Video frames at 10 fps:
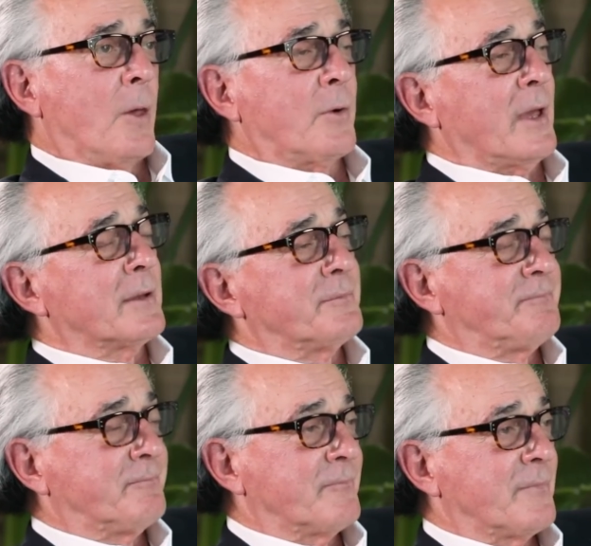Okay.
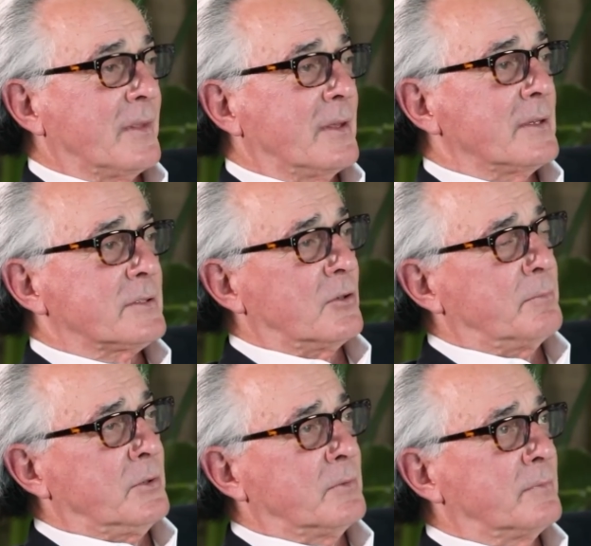So,
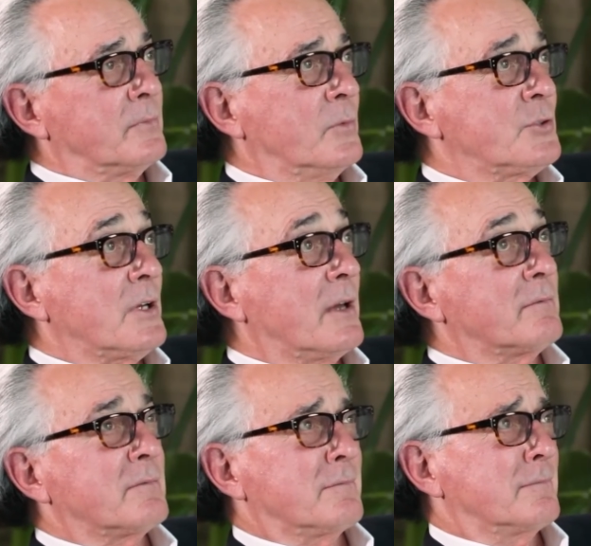boom, we shot
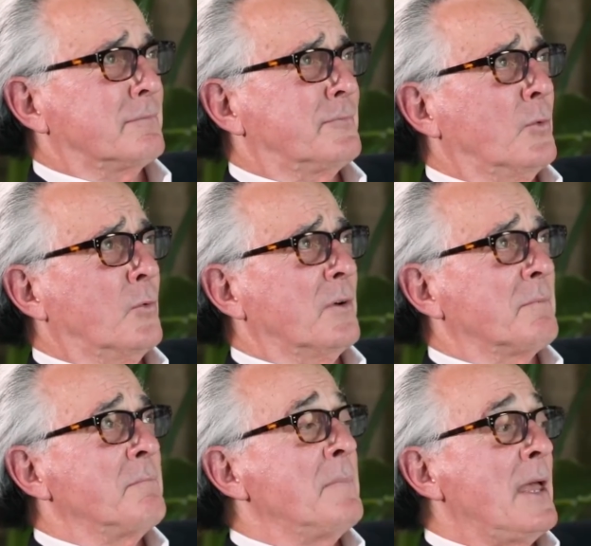four,
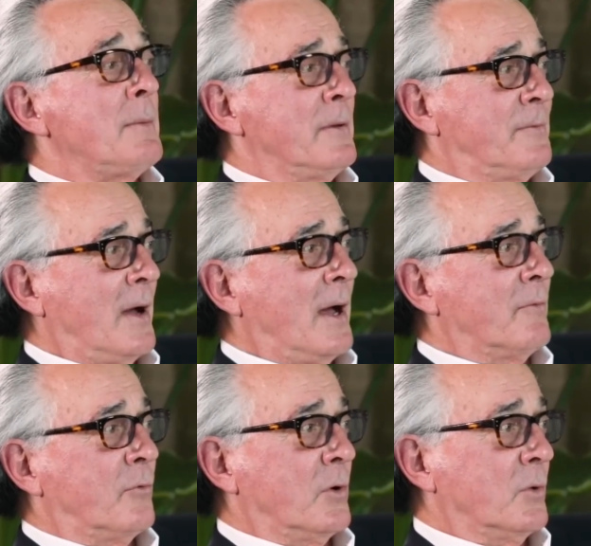maybe
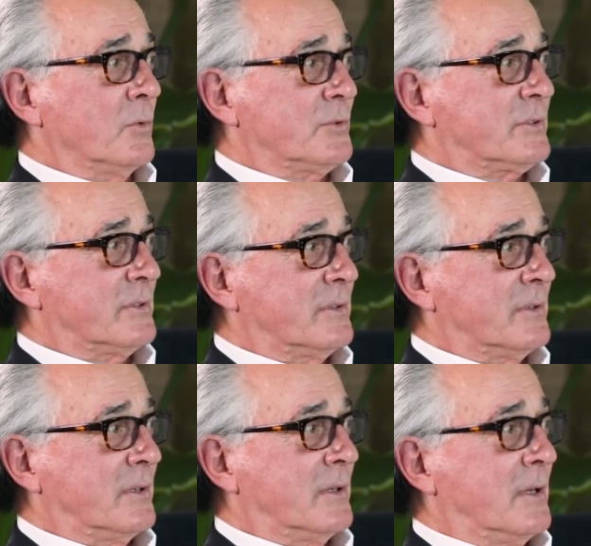five rolls
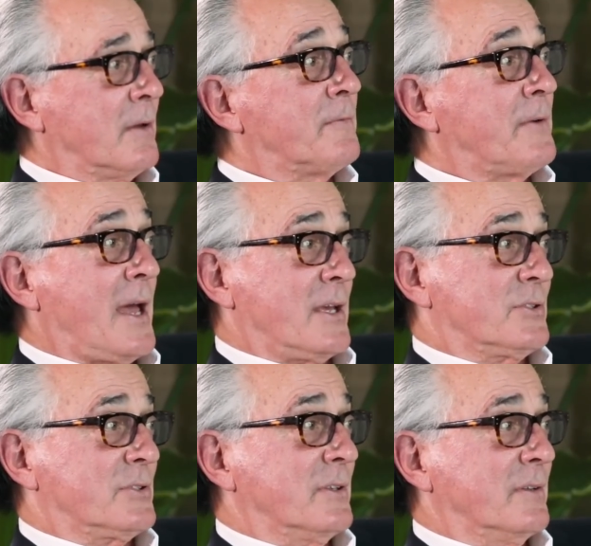
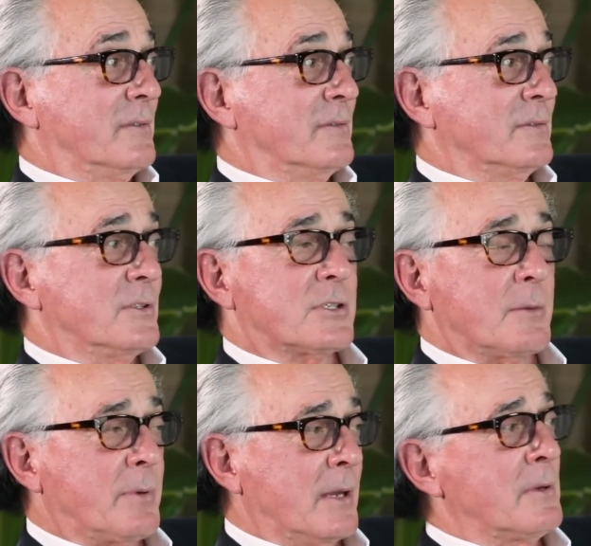fast. Just
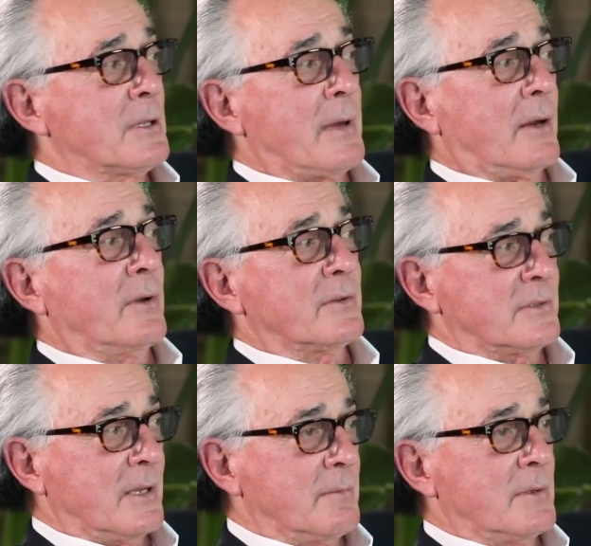kept handing me the
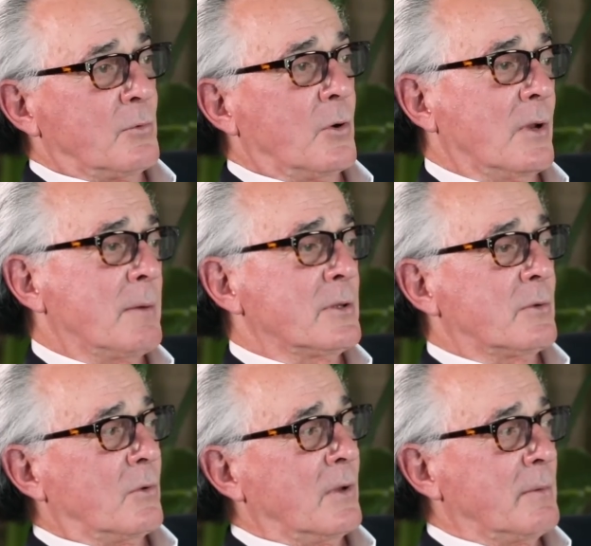backgrounds. Hand me the roll, hand me
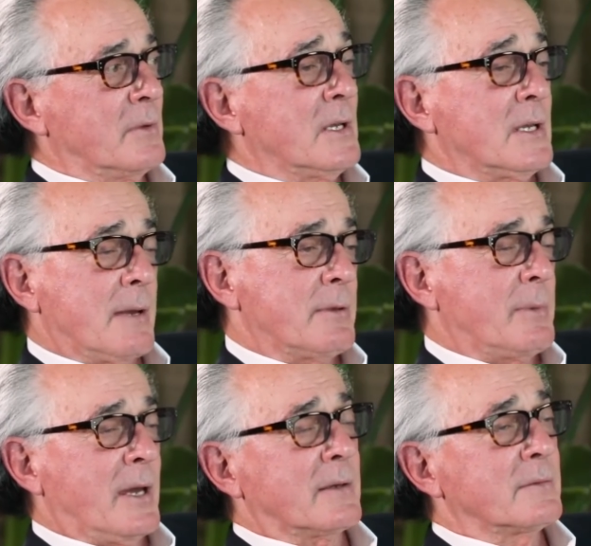the roll, hand me, hand me
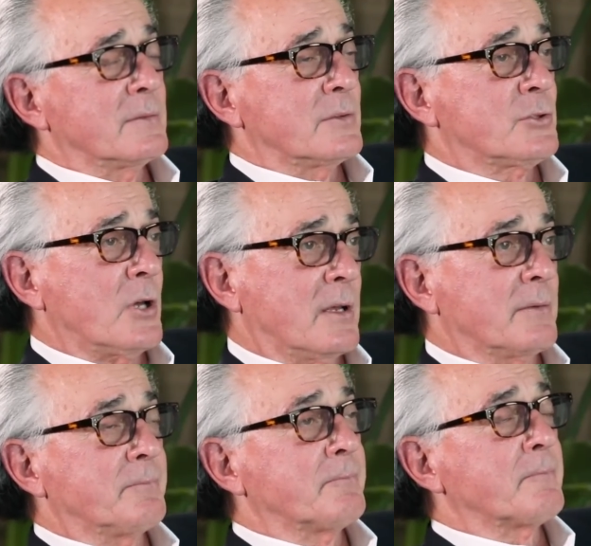the back. Shut it.